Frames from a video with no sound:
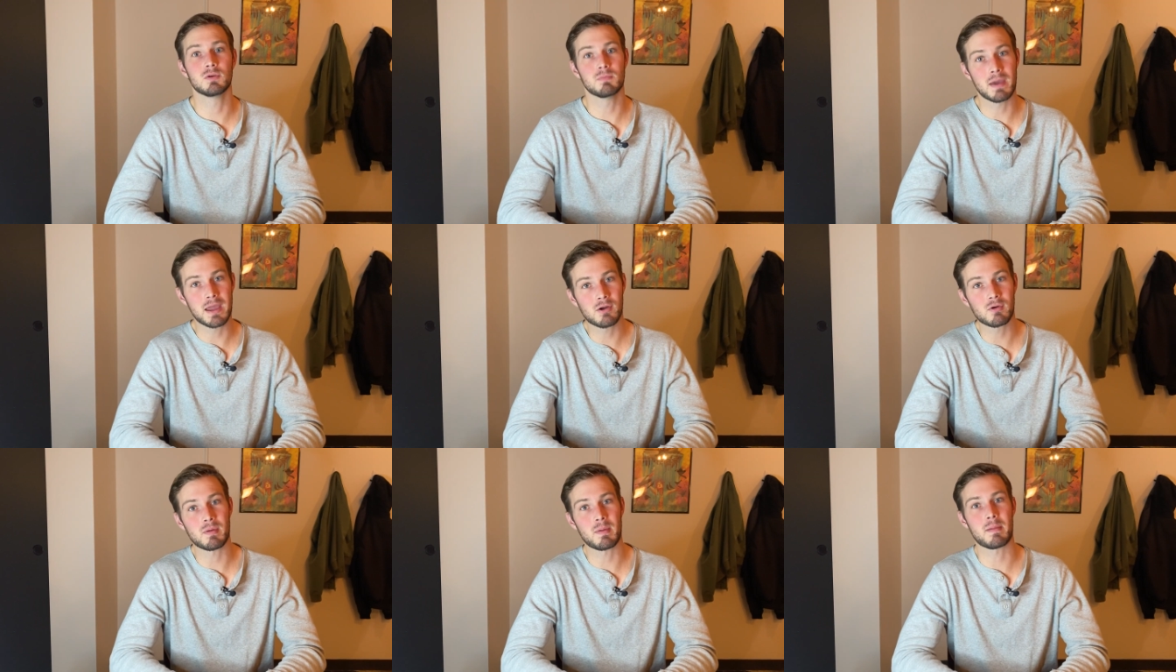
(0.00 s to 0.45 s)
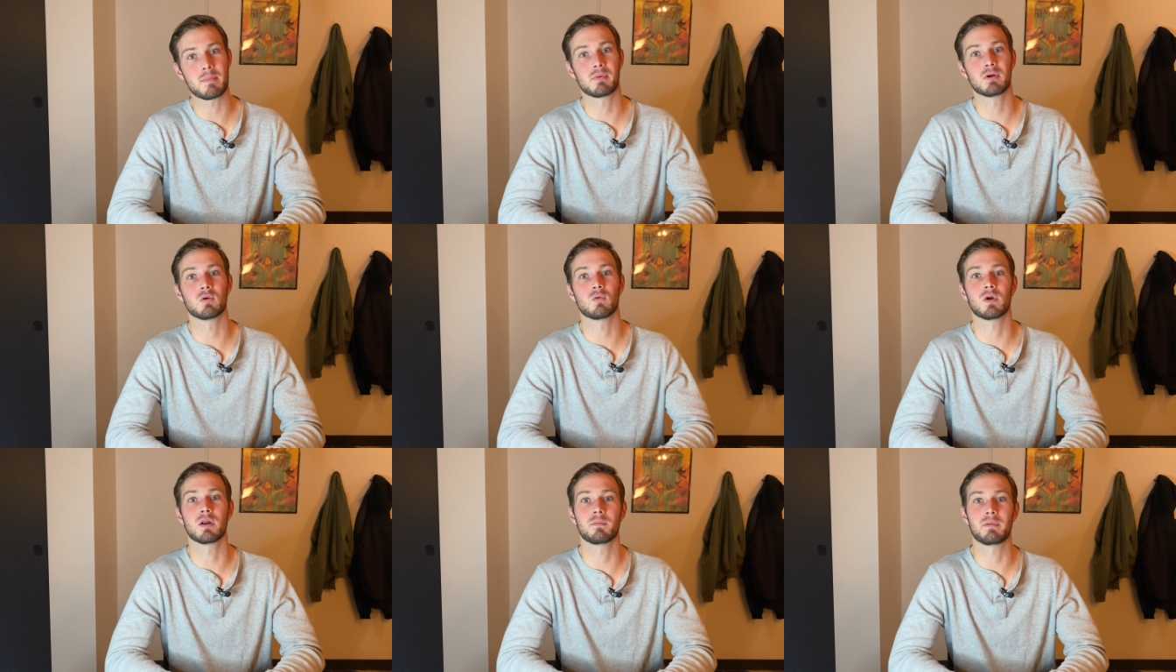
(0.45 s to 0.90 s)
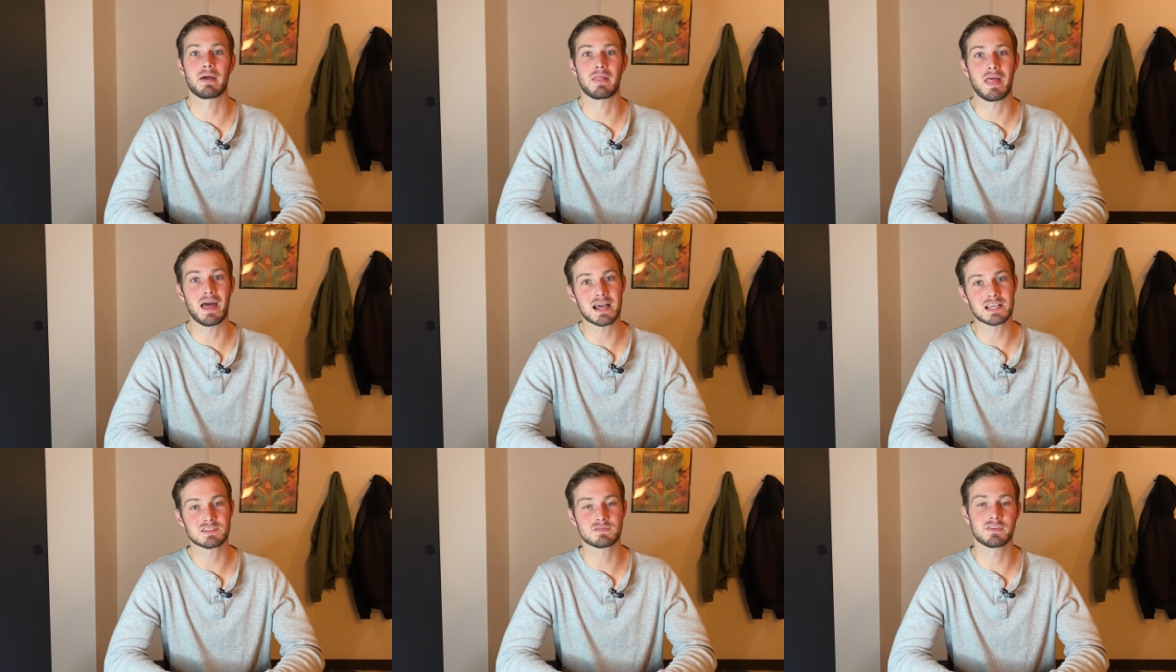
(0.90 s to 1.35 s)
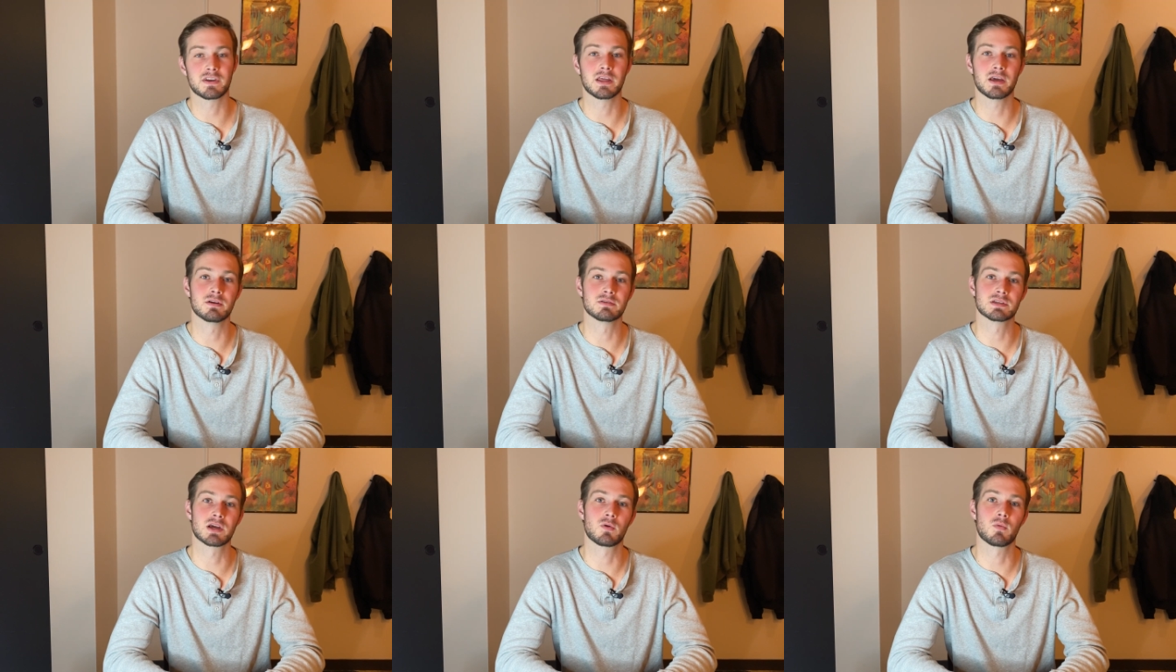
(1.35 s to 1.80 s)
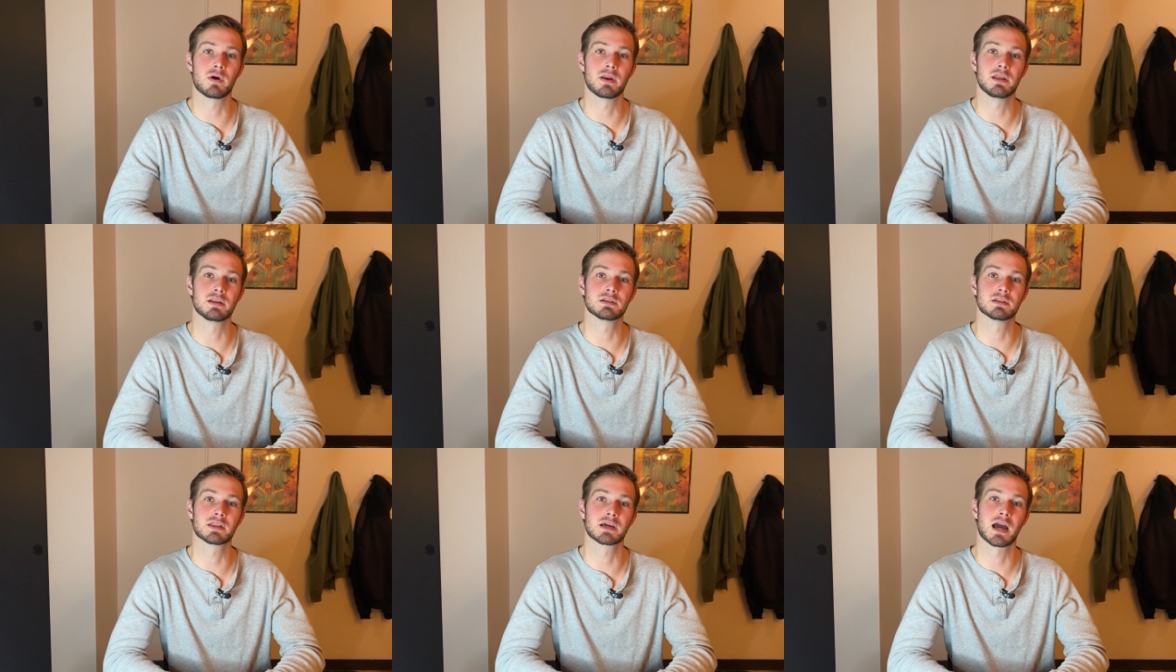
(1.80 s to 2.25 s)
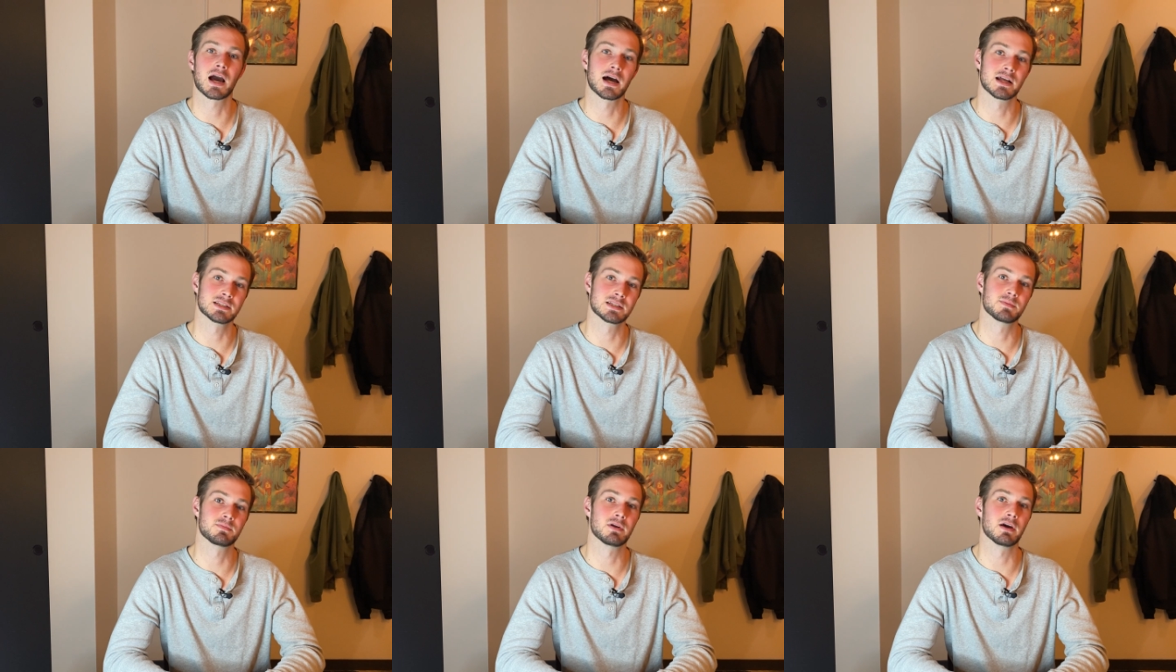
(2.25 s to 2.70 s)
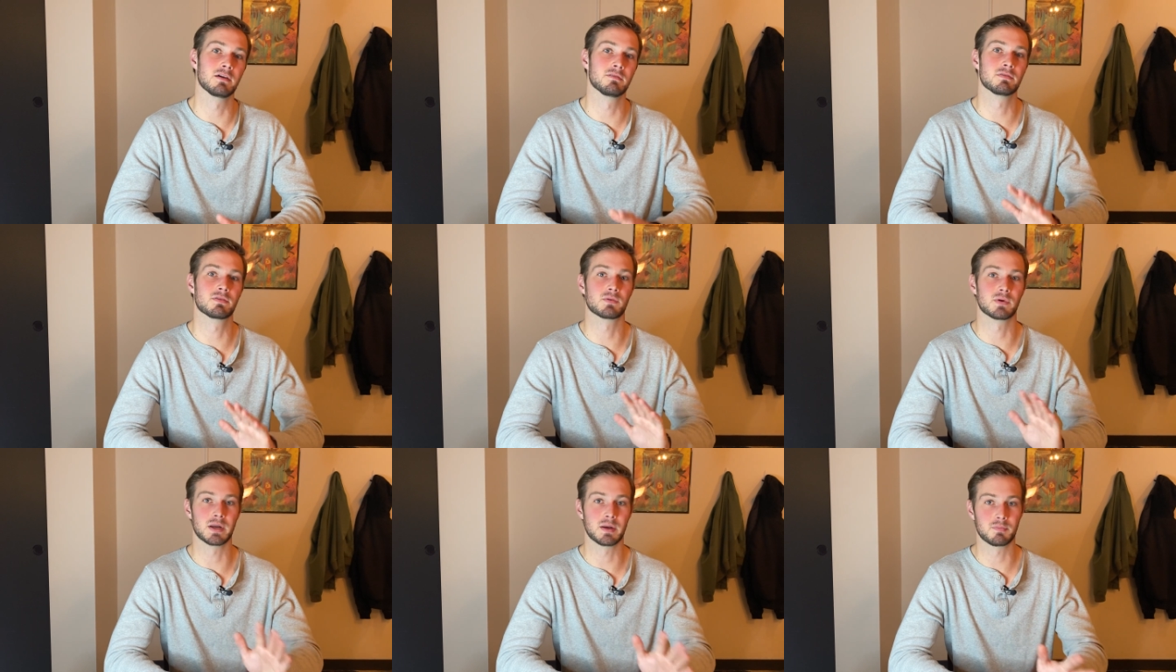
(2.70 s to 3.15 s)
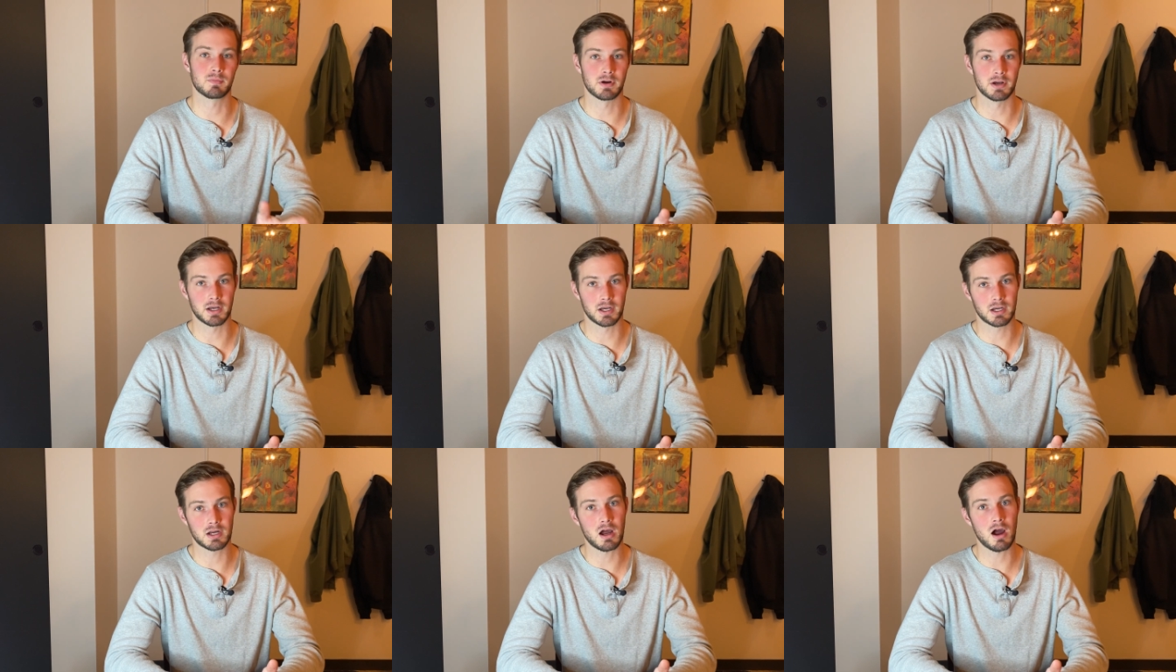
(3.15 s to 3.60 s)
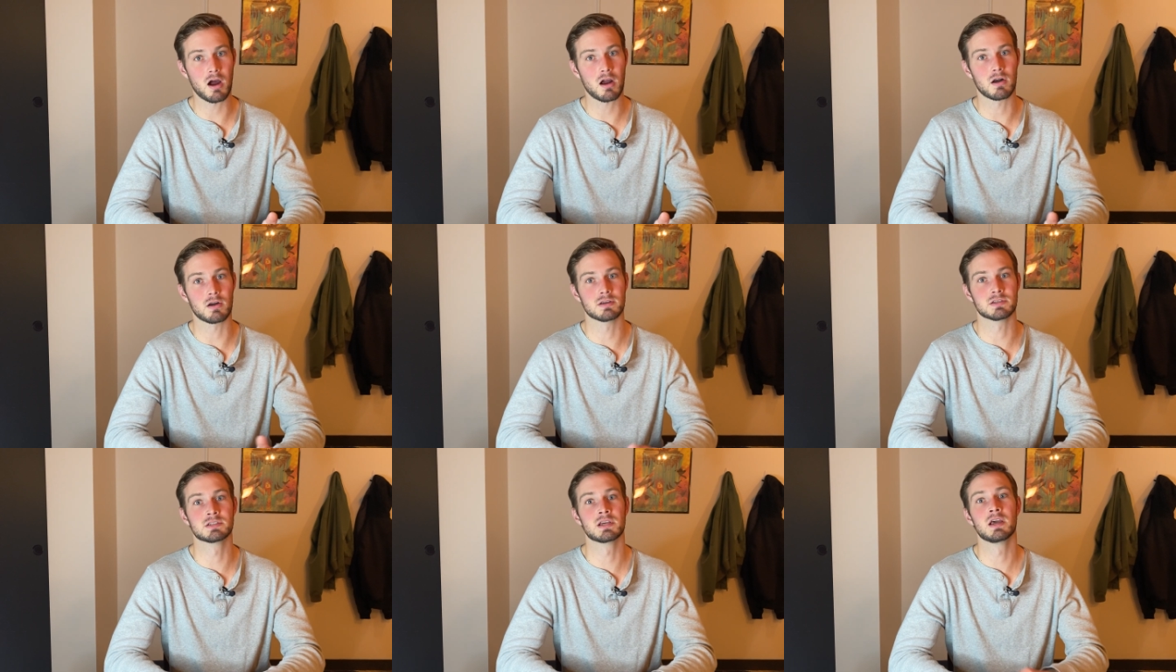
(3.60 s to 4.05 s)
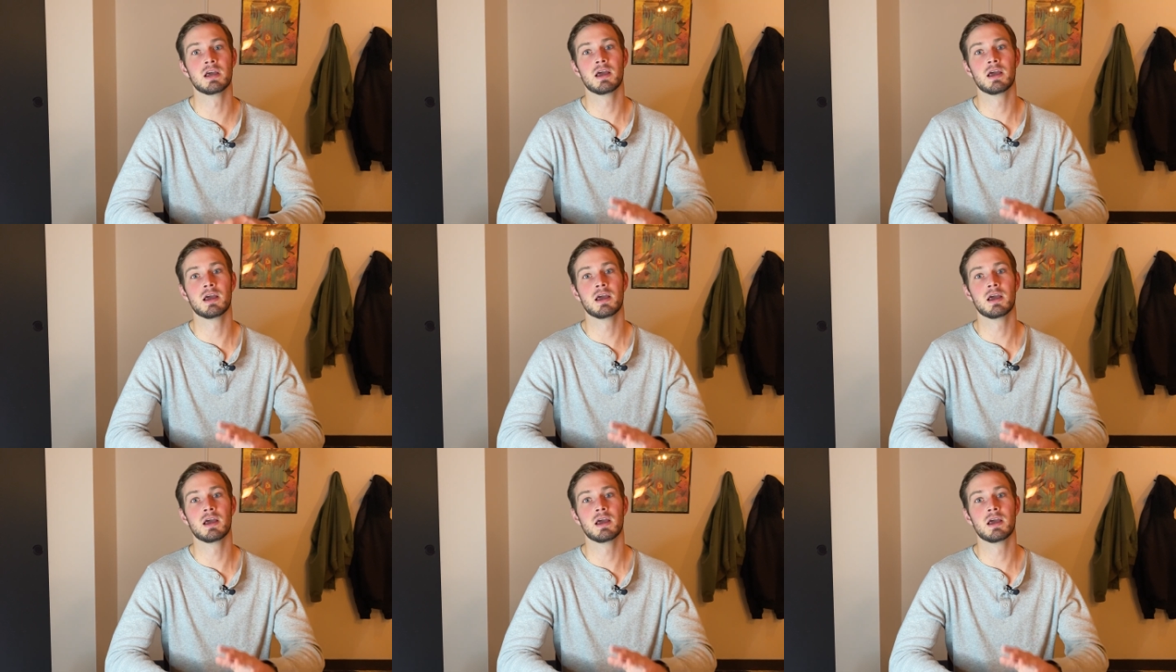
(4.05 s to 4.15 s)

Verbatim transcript: You may remember in one of my last videos I went into the concept of 3D printed cars,